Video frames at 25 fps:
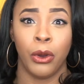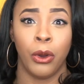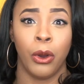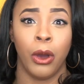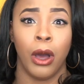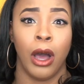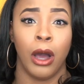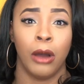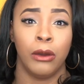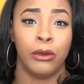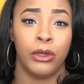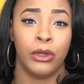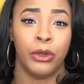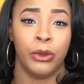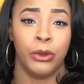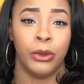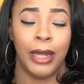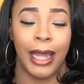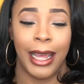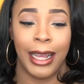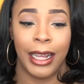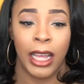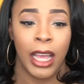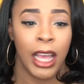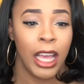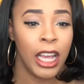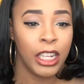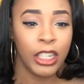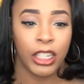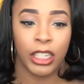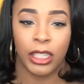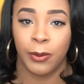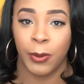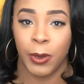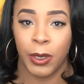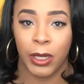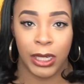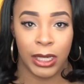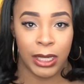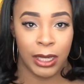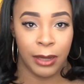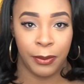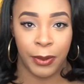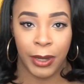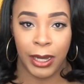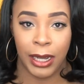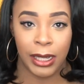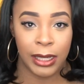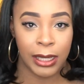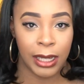know how to like just
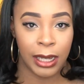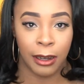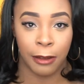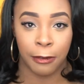participate